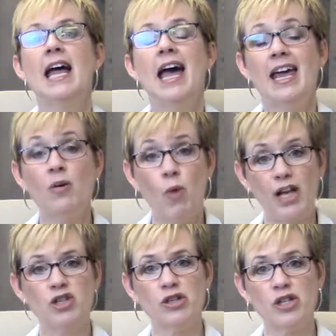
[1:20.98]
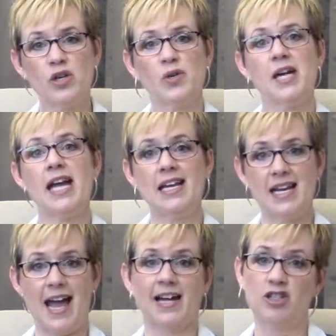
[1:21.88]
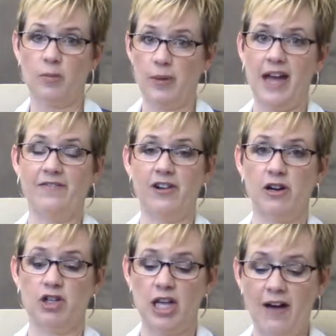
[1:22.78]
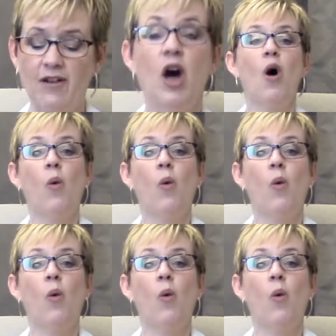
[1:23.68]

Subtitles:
and I want you to create an action plan for yourself.